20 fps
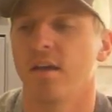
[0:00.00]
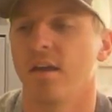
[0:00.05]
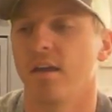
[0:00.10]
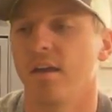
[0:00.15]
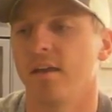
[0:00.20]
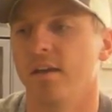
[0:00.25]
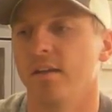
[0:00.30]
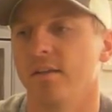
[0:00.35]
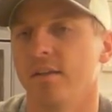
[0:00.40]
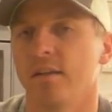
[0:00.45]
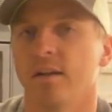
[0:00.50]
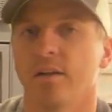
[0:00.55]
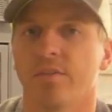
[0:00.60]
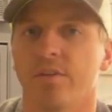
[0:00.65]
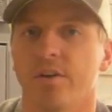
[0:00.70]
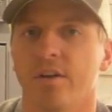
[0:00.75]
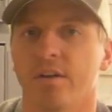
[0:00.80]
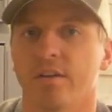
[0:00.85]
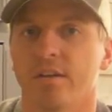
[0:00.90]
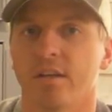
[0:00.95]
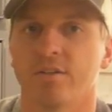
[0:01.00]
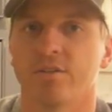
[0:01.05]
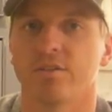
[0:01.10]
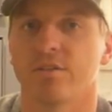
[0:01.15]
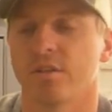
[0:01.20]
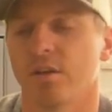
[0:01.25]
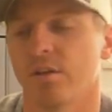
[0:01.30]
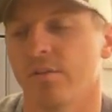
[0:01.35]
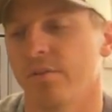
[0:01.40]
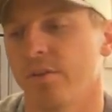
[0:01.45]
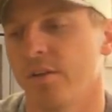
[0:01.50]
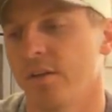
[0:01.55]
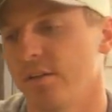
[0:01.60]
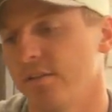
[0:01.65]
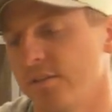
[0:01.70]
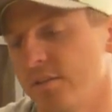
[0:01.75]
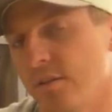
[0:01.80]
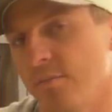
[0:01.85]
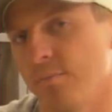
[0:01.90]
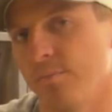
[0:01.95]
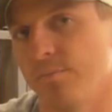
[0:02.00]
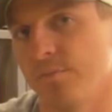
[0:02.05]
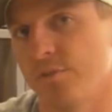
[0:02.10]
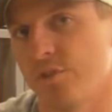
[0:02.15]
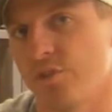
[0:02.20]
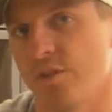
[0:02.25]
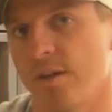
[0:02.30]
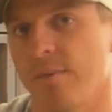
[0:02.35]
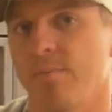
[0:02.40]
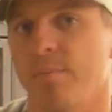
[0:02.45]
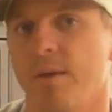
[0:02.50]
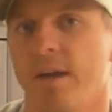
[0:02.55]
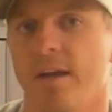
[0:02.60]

and get out there and catch yourself some striped